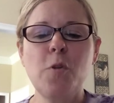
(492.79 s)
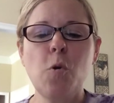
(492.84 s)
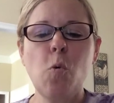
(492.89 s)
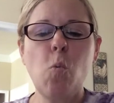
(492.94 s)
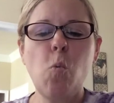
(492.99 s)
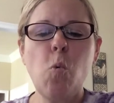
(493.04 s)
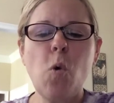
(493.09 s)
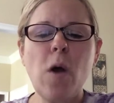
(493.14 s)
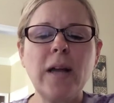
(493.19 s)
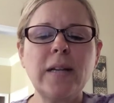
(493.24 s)

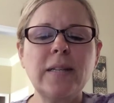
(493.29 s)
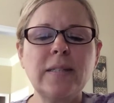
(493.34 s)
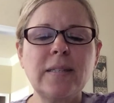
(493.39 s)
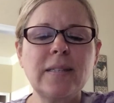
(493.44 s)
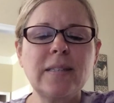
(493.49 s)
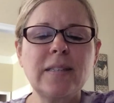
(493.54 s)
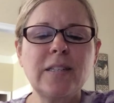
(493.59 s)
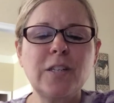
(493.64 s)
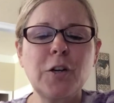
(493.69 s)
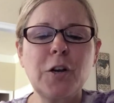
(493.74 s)

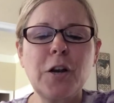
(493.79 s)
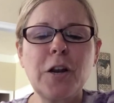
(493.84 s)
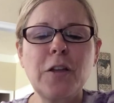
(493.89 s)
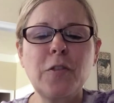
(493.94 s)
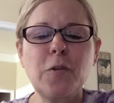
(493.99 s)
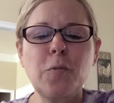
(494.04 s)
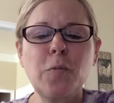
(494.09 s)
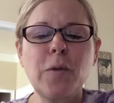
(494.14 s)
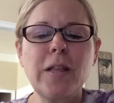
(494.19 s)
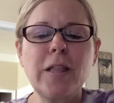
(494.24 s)
once
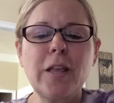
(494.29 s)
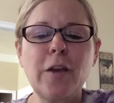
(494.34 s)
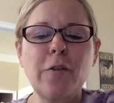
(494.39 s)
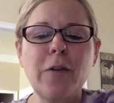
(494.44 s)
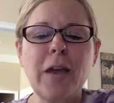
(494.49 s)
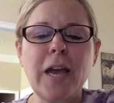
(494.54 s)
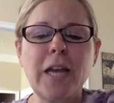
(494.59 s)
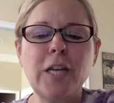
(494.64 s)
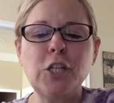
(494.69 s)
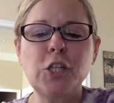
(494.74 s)
during the
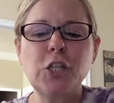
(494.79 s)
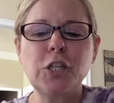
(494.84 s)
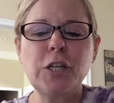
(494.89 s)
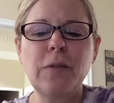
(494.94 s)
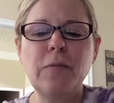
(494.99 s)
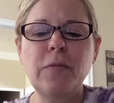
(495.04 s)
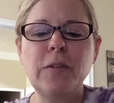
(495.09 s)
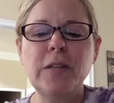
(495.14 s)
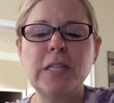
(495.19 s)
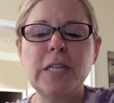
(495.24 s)
relocation
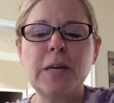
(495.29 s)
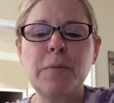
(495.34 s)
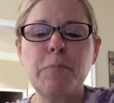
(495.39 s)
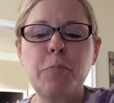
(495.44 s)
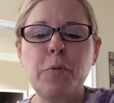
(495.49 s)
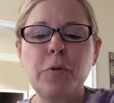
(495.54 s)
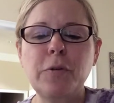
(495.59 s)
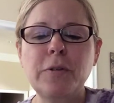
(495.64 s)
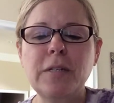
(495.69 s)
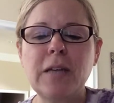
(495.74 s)
of the
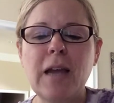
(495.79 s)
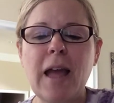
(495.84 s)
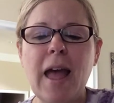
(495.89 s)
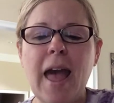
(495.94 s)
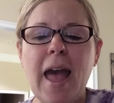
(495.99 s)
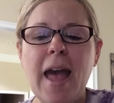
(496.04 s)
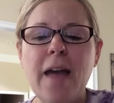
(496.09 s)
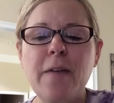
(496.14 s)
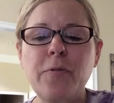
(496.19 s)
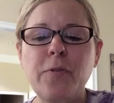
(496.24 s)
temple to
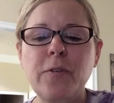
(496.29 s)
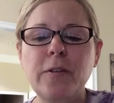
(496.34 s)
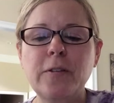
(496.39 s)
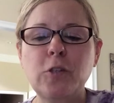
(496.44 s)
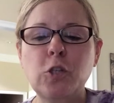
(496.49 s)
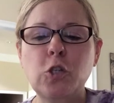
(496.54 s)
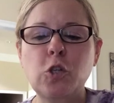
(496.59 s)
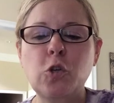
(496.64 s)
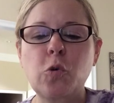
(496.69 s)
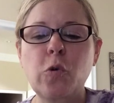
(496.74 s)

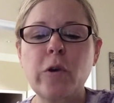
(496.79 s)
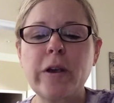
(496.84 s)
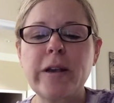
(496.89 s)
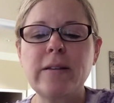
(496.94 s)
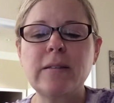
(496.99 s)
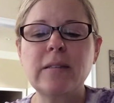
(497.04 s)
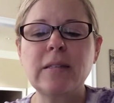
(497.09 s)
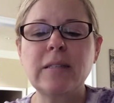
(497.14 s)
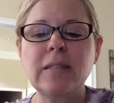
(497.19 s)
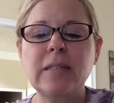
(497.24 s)
Athens,
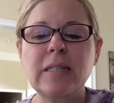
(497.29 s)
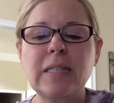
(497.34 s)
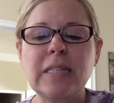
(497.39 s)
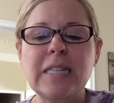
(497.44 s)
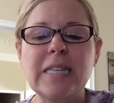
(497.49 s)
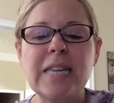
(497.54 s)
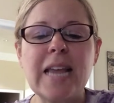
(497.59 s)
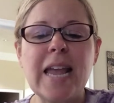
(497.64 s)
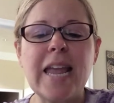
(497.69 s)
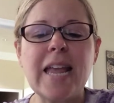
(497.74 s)
Greece, the
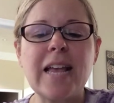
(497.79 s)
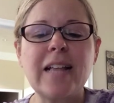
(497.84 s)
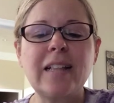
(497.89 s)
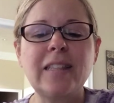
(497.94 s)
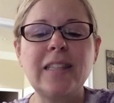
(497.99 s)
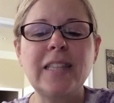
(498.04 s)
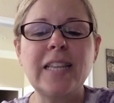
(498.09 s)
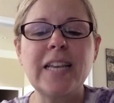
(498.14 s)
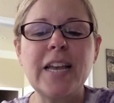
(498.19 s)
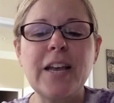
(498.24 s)
snake
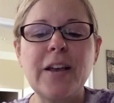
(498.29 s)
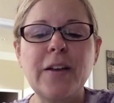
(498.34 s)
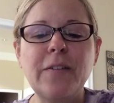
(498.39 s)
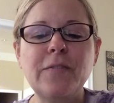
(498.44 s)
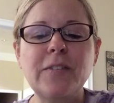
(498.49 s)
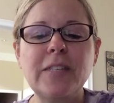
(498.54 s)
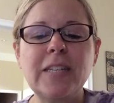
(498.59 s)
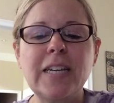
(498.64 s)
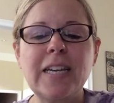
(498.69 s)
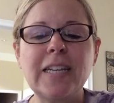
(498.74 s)

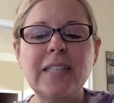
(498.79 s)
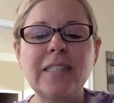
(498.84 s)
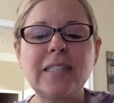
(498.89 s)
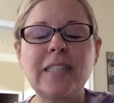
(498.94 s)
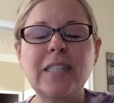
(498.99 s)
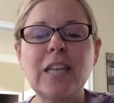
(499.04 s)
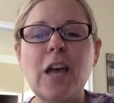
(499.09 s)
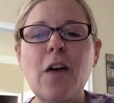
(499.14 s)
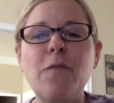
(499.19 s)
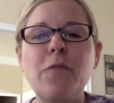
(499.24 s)
lived in
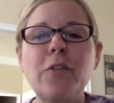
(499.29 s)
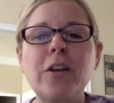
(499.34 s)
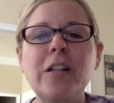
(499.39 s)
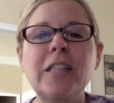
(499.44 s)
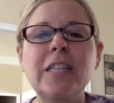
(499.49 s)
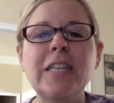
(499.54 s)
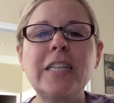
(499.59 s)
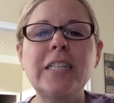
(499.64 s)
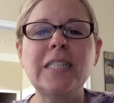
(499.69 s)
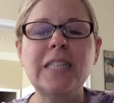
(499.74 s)

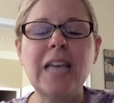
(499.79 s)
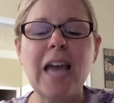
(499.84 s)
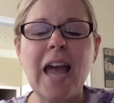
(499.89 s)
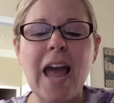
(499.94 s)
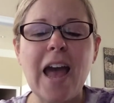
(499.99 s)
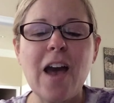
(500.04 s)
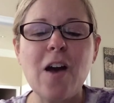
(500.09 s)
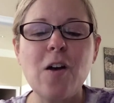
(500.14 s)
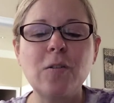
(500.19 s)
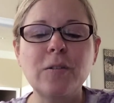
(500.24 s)
Sophocles'
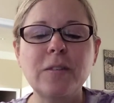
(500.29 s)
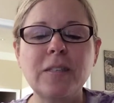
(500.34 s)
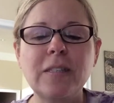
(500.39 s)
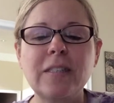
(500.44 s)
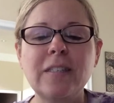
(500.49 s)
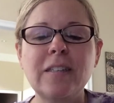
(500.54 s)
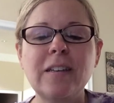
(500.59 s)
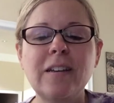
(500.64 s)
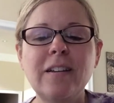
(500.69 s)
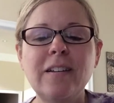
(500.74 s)

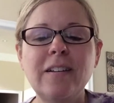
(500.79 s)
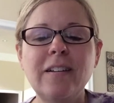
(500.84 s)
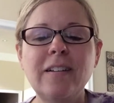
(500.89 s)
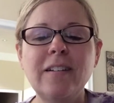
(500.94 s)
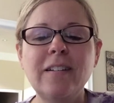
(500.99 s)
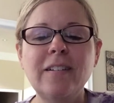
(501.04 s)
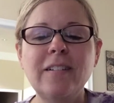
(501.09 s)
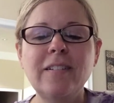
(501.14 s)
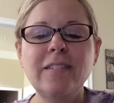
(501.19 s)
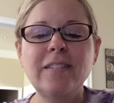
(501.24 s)
house
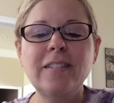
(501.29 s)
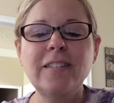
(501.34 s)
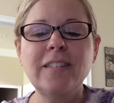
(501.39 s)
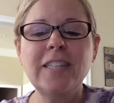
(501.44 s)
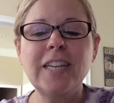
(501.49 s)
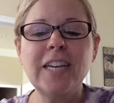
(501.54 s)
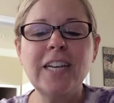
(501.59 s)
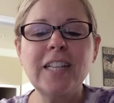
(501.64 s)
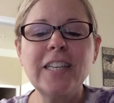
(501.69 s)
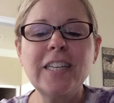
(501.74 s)

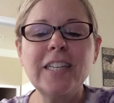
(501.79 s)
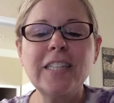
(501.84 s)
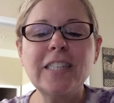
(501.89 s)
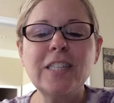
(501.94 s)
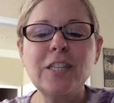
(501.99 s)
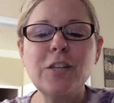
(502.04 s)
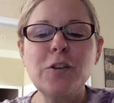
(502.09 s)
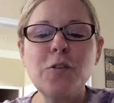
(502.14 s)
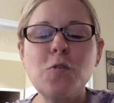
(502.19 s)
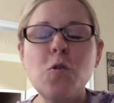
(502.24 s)
till
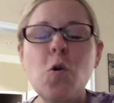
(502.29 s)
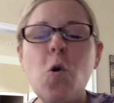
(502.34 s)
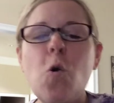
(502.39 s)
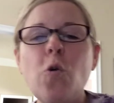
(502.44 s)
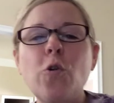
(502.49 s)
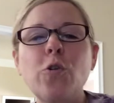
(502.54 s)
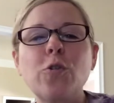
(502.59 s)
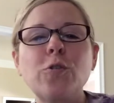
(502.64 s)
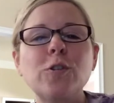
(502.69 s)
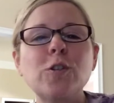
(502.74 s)
his new
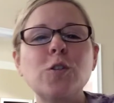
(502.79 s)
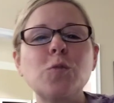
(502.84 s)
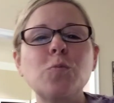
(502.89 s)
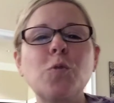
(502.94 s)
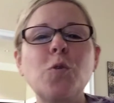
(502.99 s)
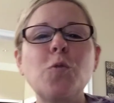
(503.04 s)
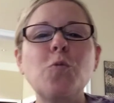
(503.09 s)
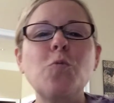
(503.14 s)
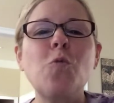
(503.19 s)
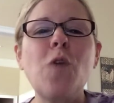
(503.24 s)
quarters
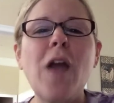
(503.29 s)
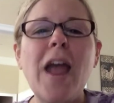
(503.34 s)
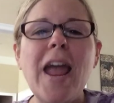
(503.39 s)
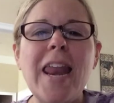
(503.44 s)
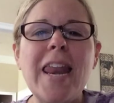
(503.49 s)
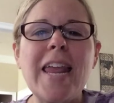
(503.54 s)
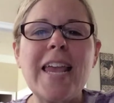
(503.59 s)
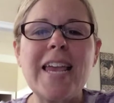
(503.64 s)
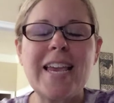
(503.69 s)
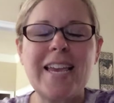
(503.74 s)
were
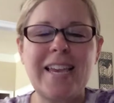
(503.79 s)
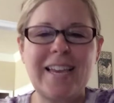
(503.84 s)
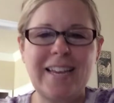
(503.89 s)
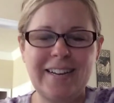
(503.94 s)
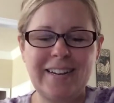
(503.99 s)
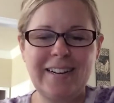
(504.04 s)
ready.